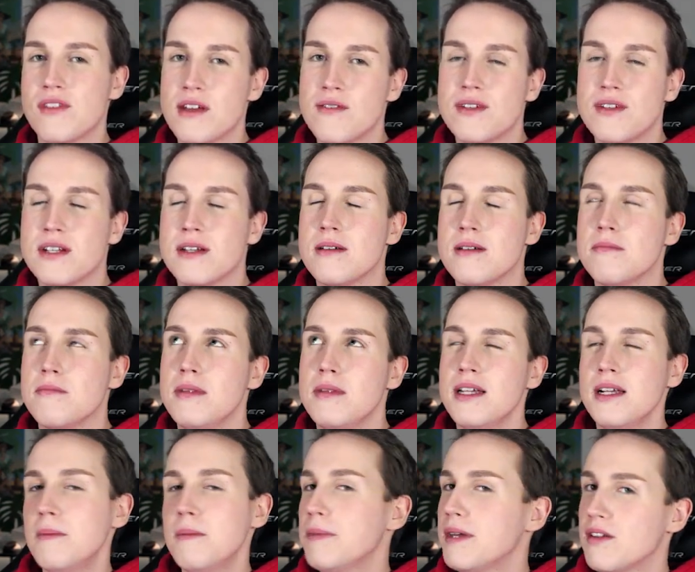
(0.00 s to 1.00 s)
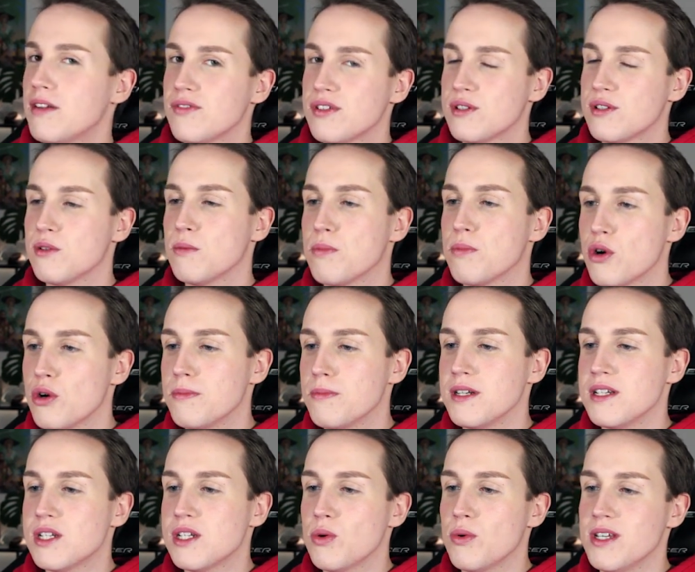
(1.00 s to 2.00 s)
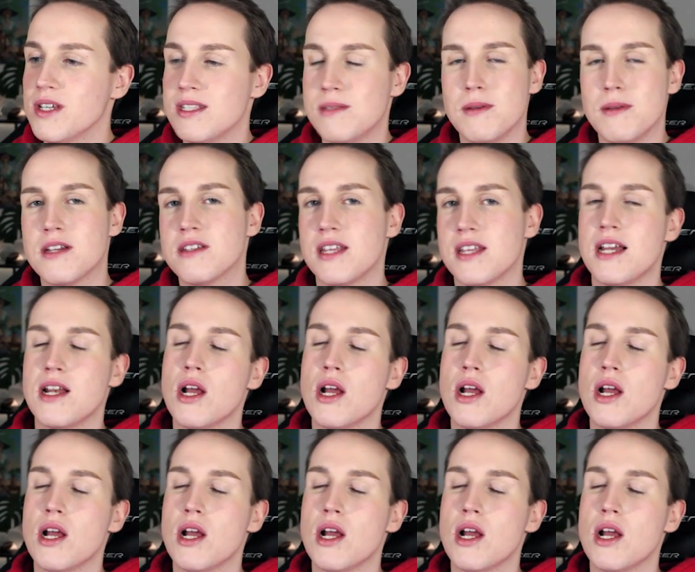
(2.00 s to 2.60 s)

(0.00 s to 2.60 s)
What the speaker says: give it a little bit of a suburban twist, because I